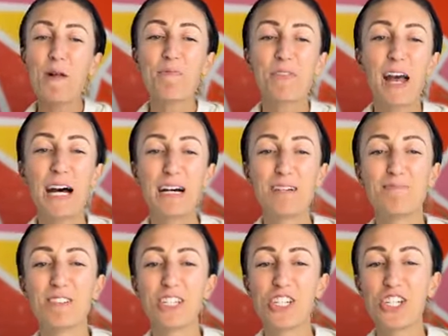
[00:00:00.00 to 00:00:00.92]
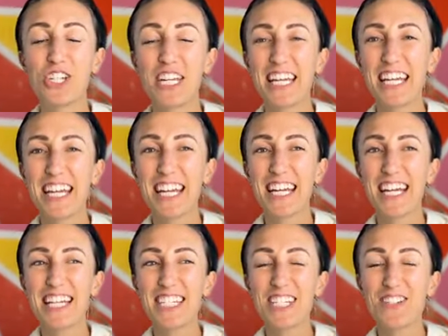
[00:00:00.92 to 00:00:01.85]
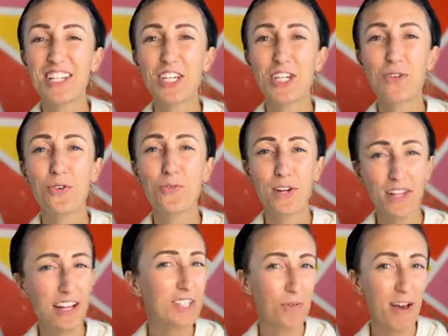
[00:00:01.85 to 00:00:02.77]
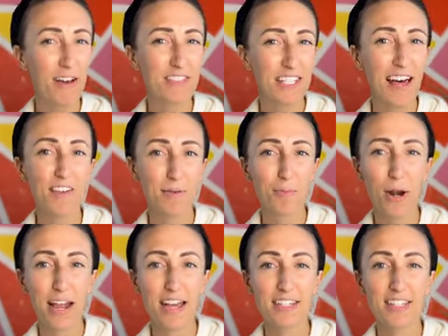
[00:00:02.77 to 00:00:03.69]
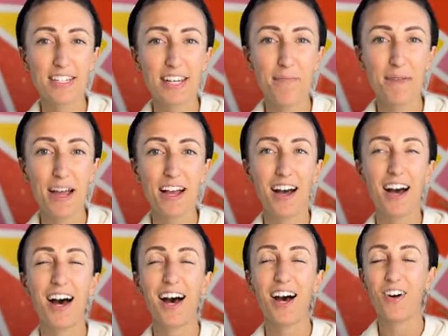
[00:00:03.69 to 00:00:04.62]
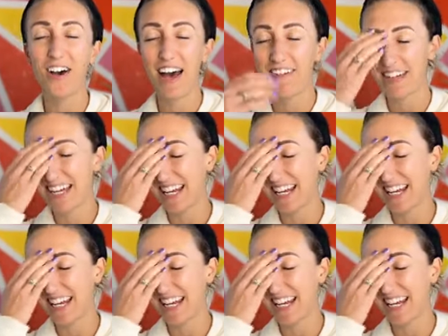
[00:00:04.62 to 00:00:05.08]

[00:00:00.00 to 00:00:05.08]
um, she she was like, "You realize you have seven brands," and I'm like, "Oh heaven."